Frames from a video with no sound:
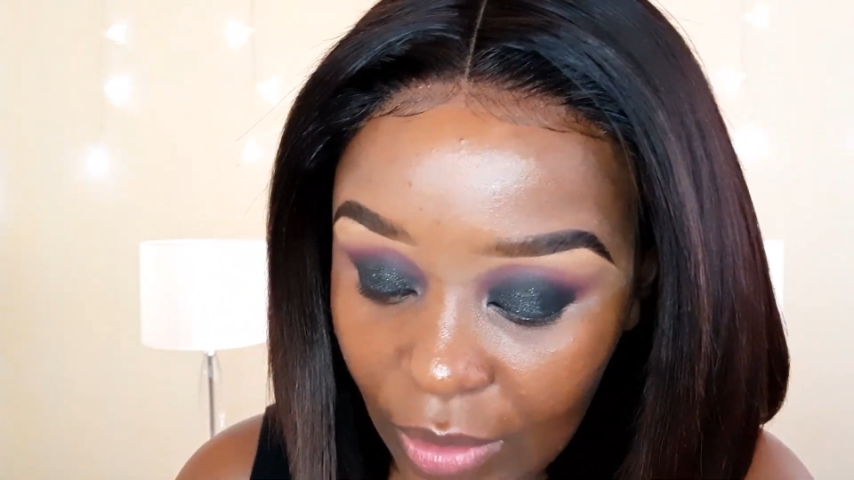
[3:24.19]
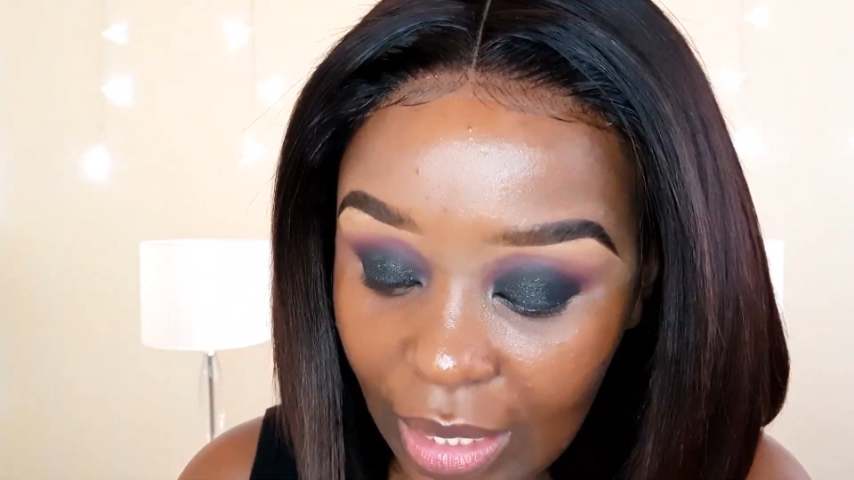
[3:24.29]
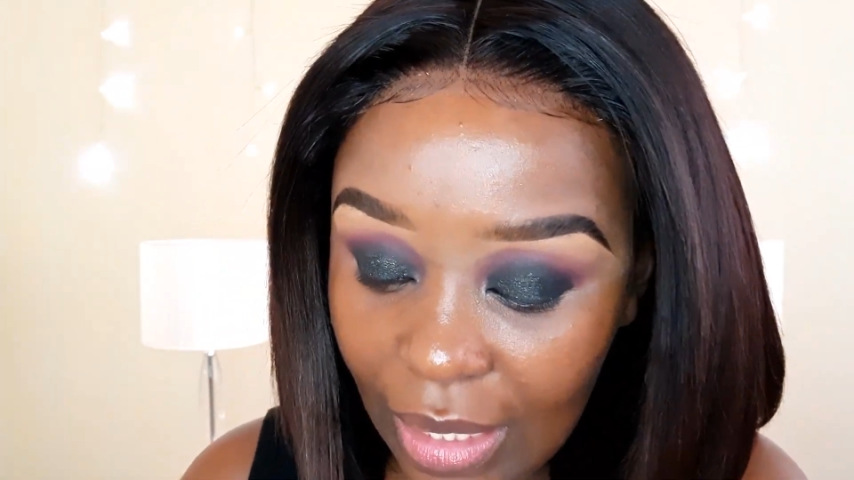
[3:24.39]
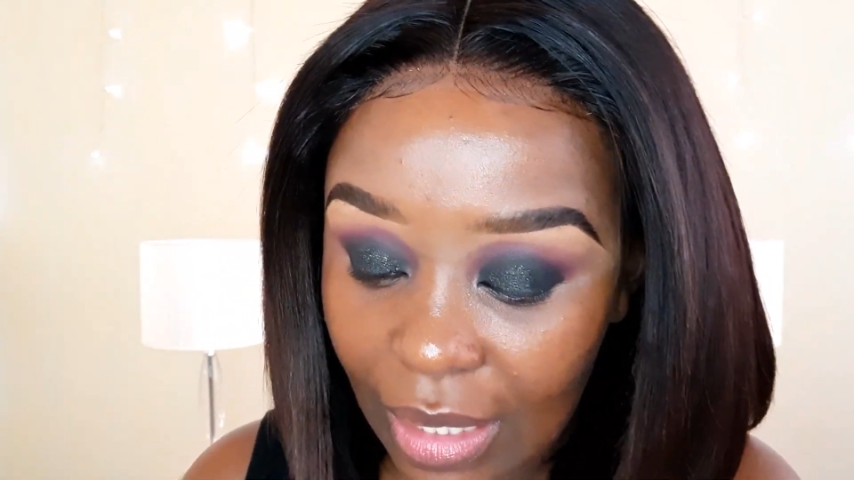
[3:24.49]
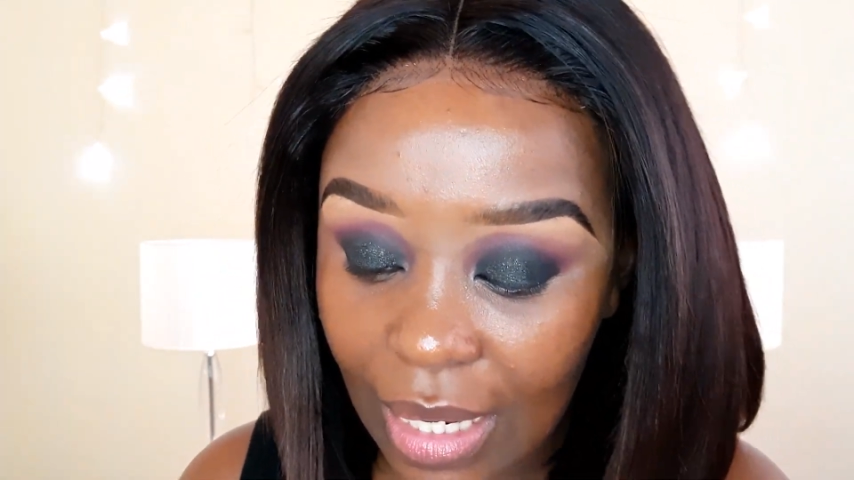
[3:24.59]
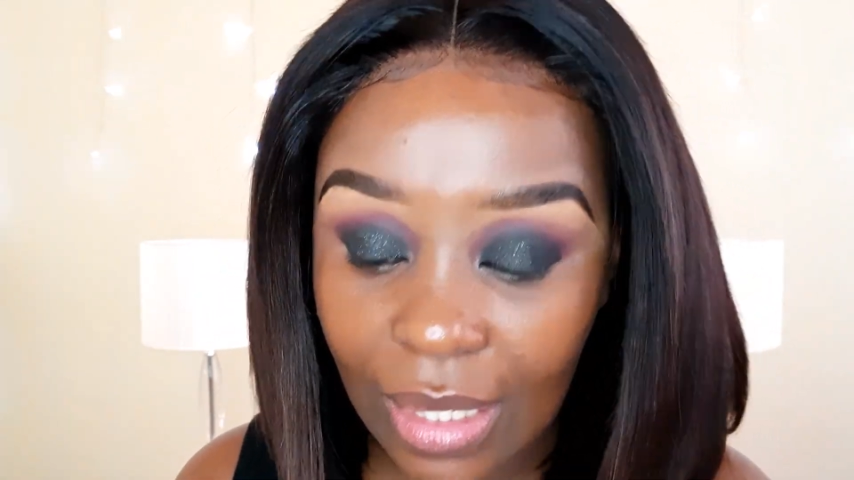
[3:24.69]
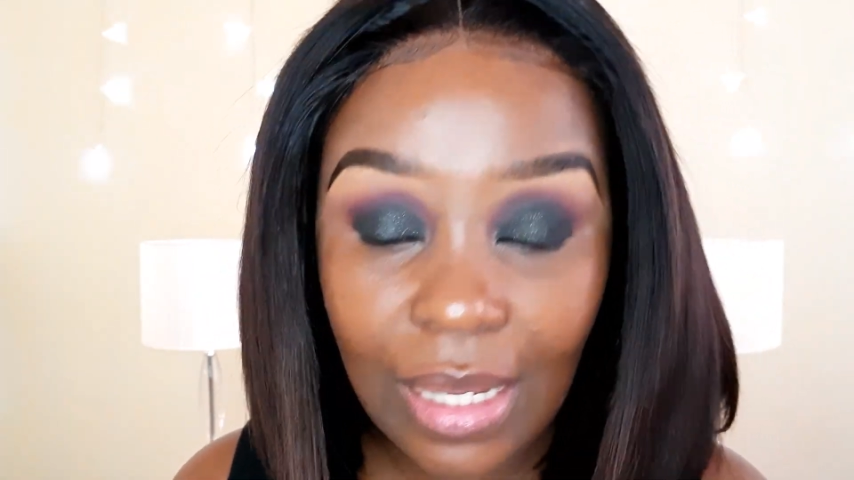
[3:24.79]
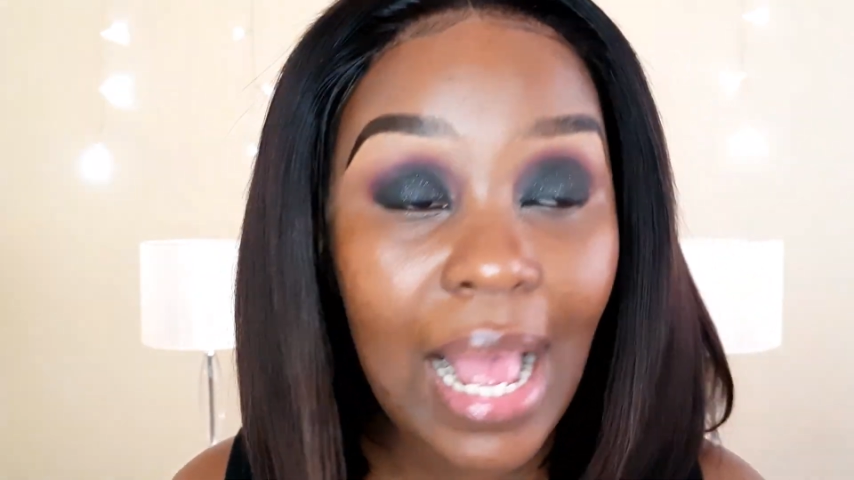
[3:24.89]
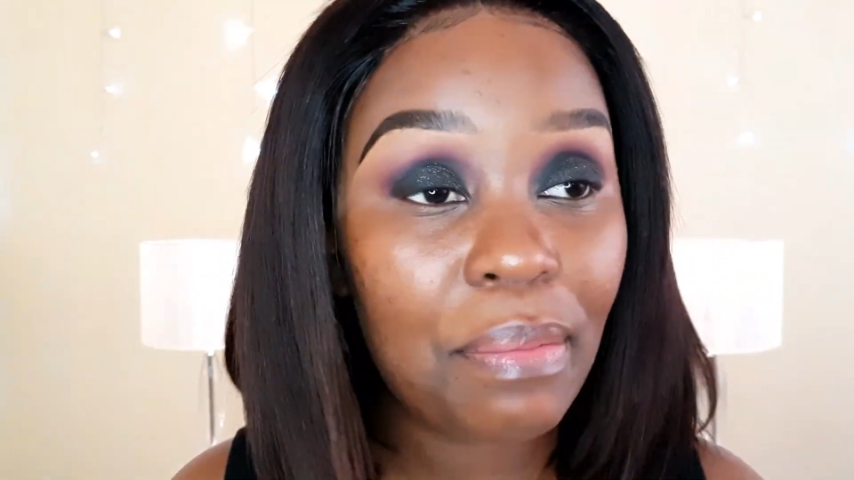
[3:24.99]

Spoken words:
This is